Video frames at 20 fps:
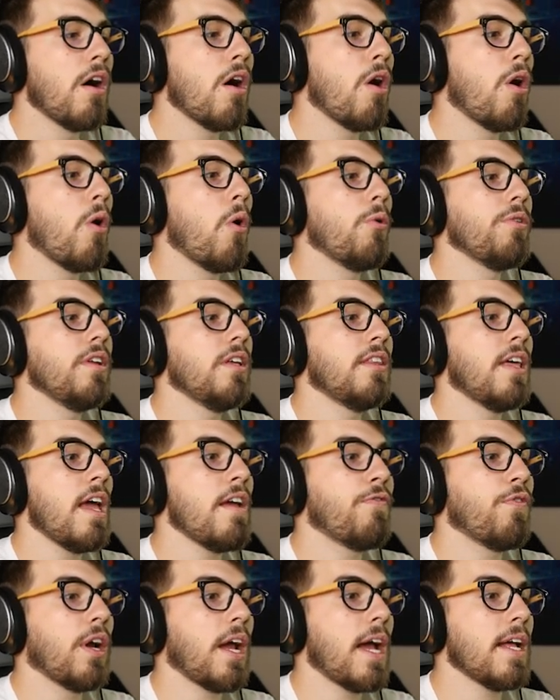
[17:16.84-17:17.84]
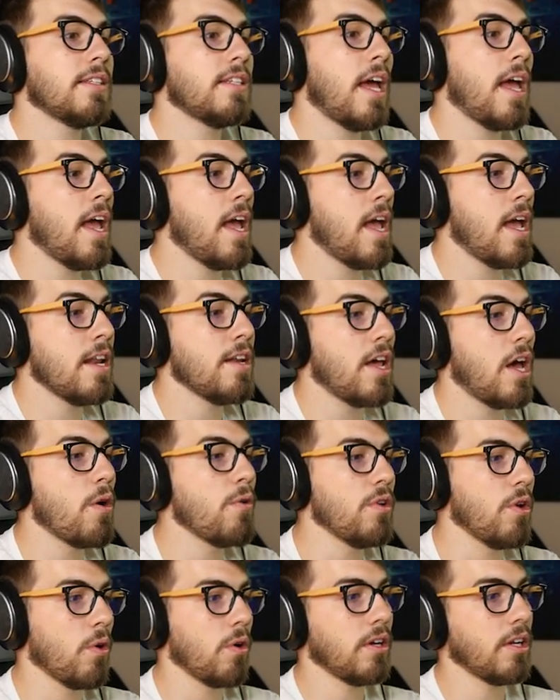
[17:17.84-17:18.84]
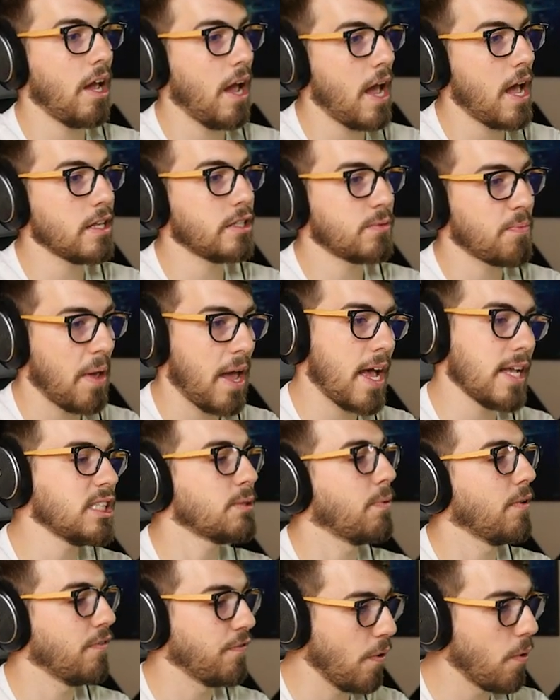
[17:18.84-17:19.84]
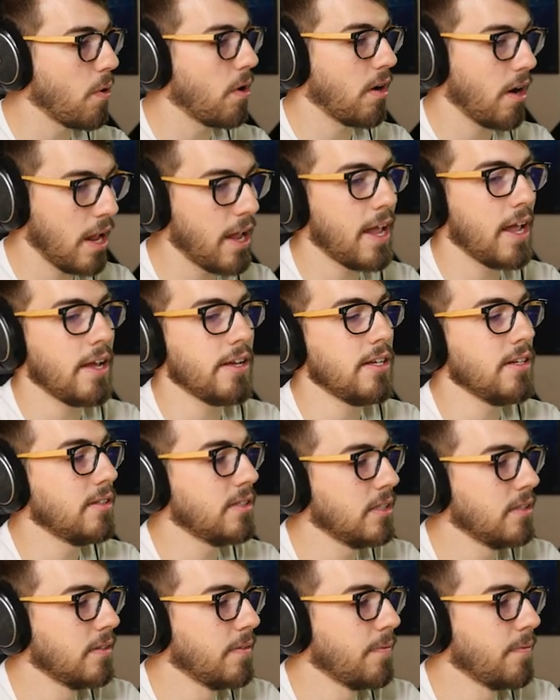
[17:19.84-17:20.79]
Oh, did they forget to hand out your gas mask beforehand?